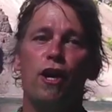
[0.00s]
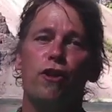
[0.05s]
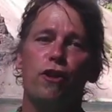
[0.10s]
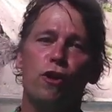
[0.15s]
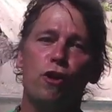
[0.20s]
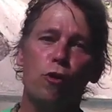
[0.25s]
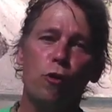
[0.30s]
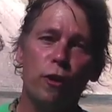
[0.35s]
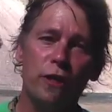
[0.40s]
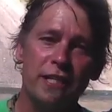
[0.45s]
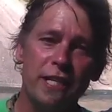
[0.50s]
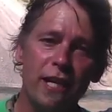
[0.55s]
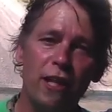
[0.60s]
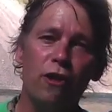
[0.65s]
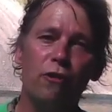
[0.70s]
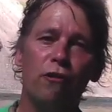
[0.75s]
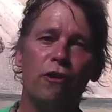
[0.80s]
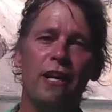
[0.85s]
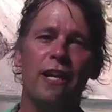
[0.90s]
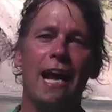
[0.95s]
the
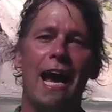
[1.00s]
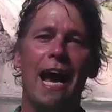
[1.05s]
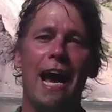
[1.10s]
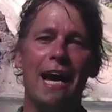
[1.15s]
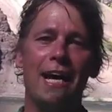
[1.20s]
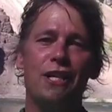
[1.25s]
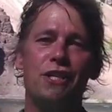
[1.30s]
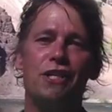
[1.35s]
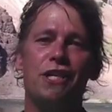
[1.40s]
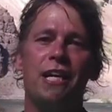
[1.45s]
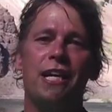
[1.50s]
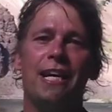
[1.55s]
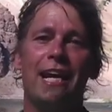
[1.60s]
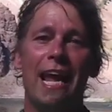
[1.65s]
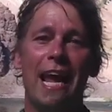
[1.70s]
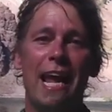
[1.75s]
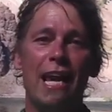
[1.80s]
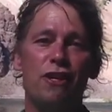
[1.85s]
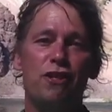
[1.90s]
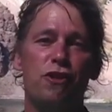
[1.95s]
Cordilleran Ice Sheet
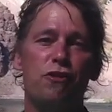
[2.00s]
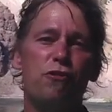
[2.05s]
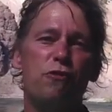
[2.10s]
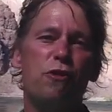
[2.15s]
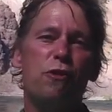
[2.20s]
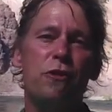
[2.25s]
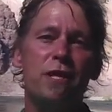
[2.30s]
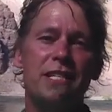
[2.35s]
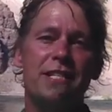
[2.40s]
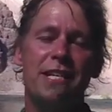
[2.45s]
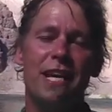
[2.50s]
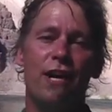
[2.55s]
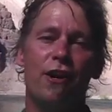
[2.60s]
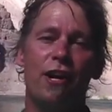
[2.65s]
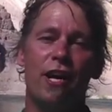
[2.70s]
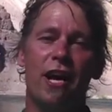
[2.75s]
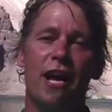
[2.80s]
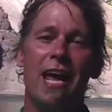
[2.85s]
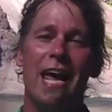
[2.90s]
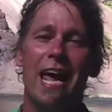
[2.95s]
etched through this
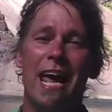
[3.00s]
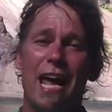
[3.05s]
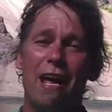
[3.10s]
area